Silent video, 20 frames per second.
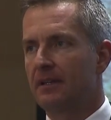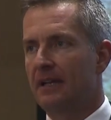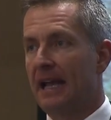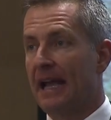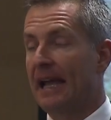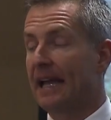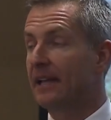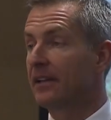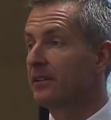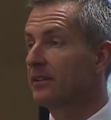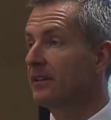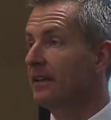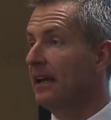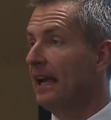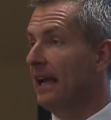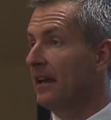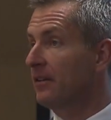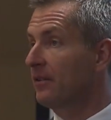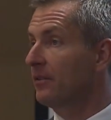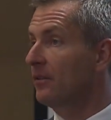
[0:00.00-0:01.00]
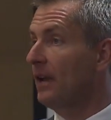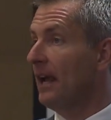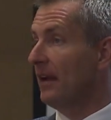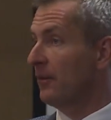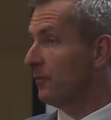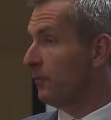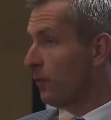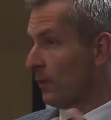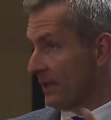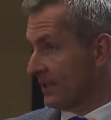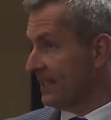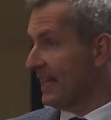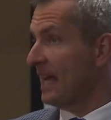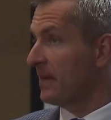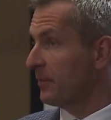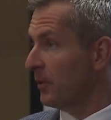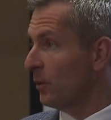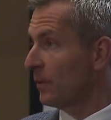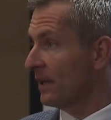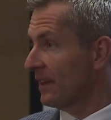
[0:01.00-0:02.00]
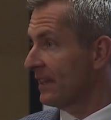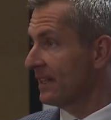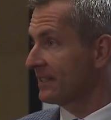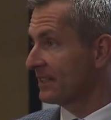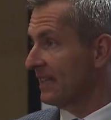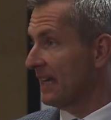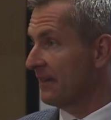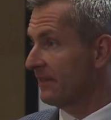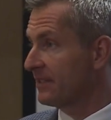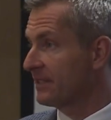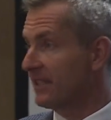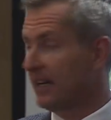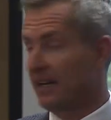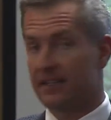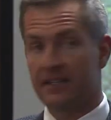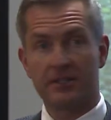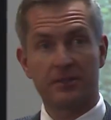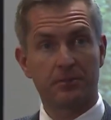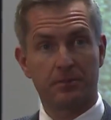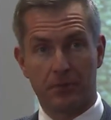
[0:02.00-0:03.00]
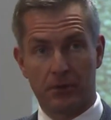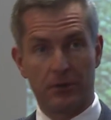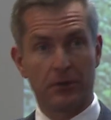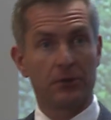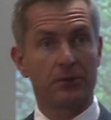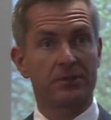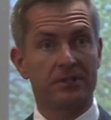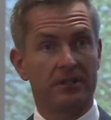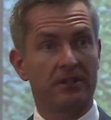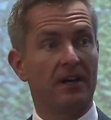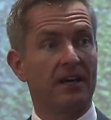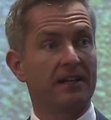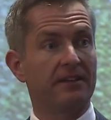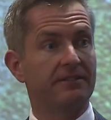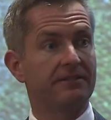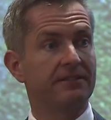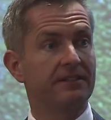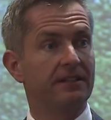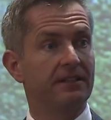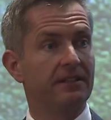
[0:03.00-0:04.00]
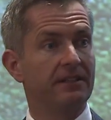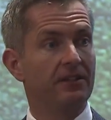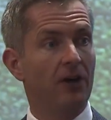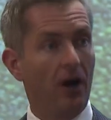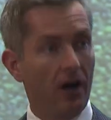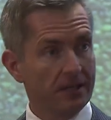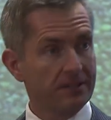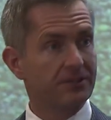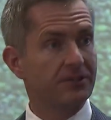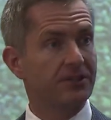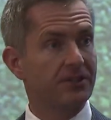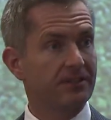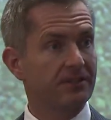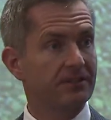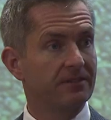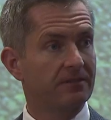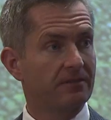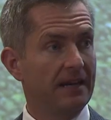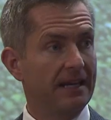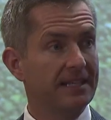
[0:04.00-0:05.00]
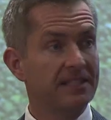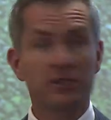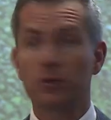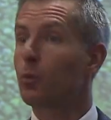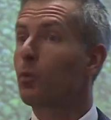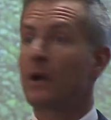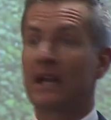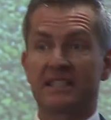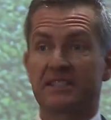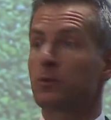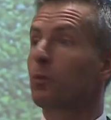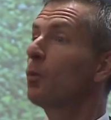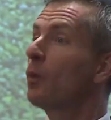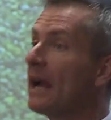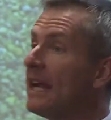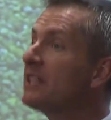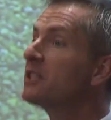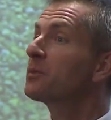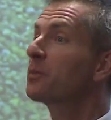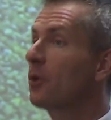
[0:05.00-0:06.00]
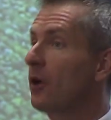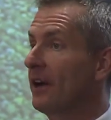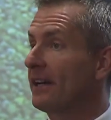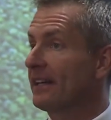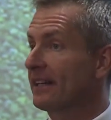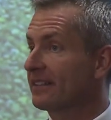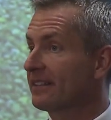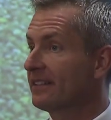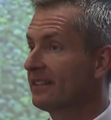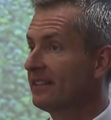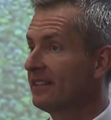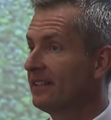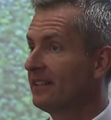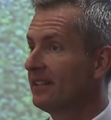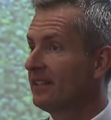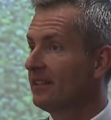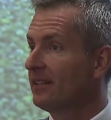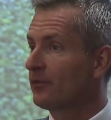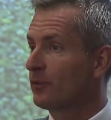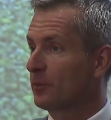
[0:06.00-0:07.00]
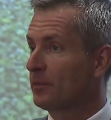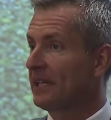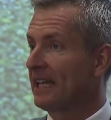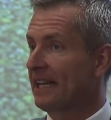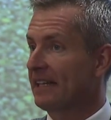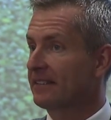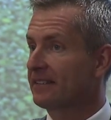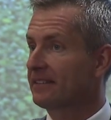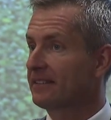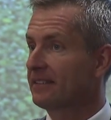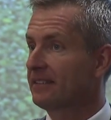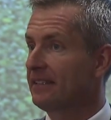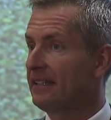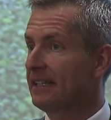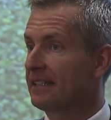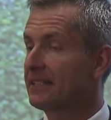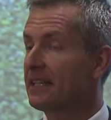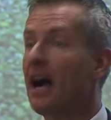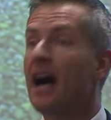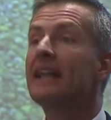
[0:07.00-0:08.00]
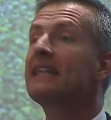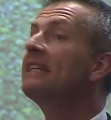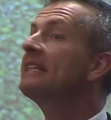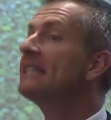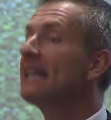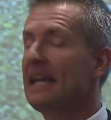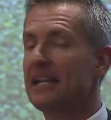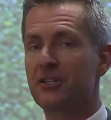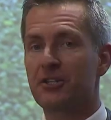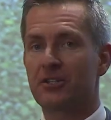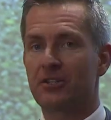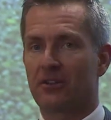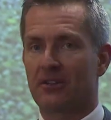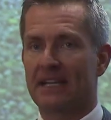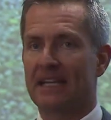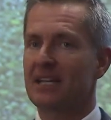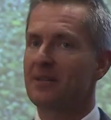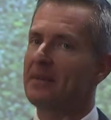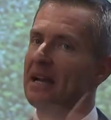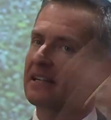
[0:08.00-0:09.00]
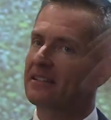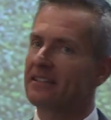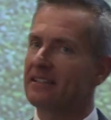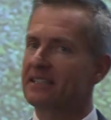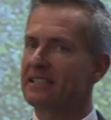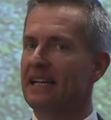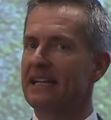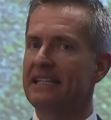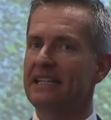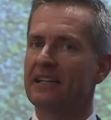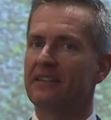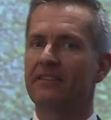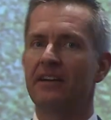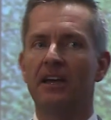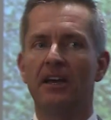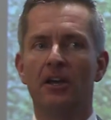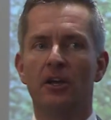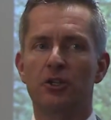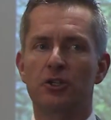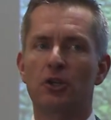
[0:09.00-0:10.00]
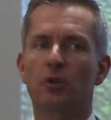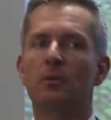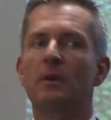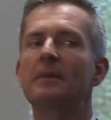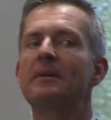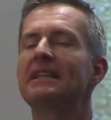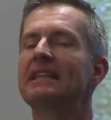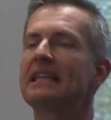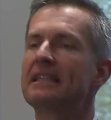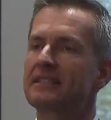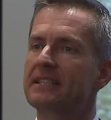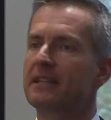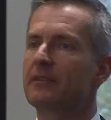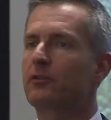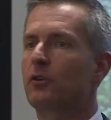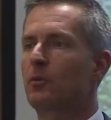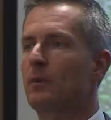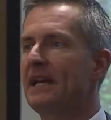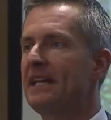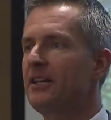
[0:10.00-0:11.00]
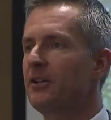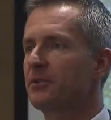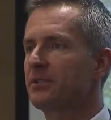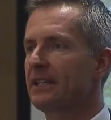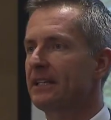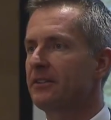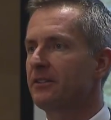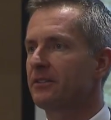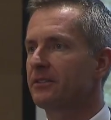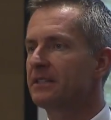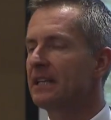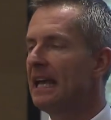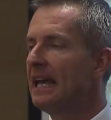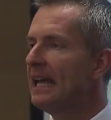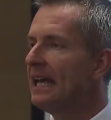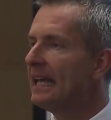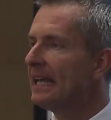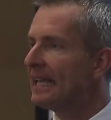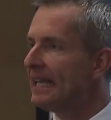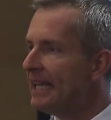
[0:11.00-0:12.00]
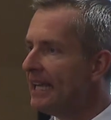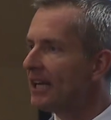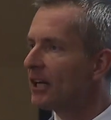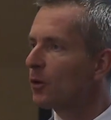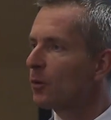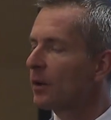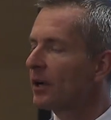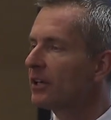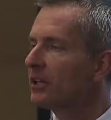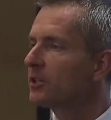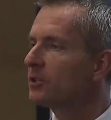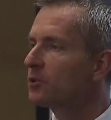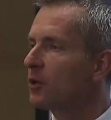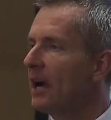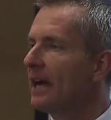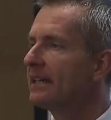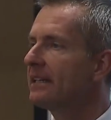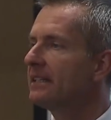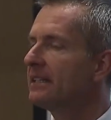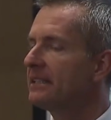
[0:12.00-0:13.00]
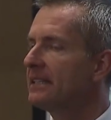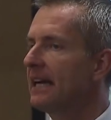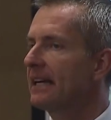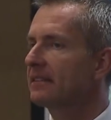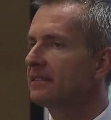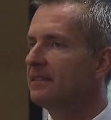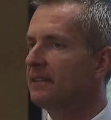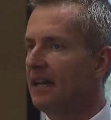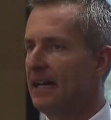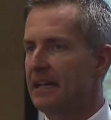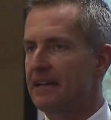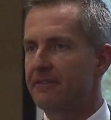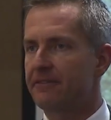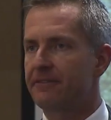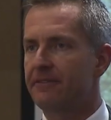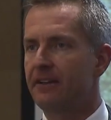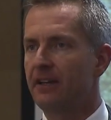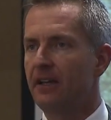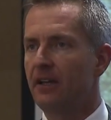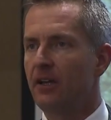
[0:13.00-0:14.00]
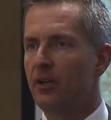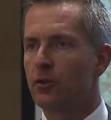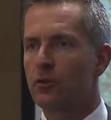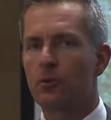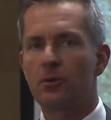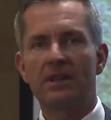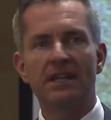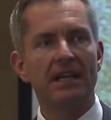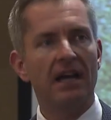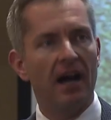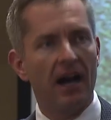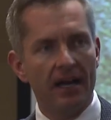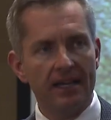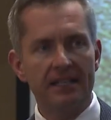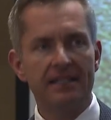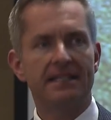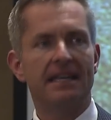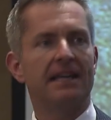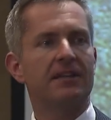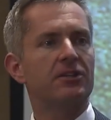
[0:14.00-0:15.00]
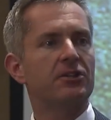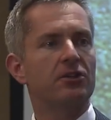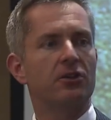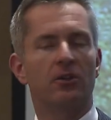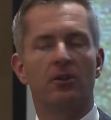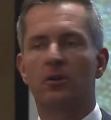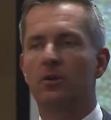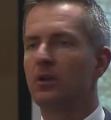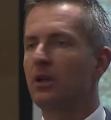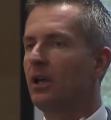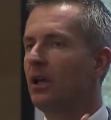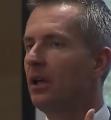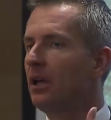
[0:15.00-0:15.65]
And, and, and for example, one of the things life has done is produced a lot of oxygen, right? It's a, it's a waste product for plants. It's unintentional, getting back to this idea of should we be listening for radio signals. Here, we're gonna try to detect life through the unintentional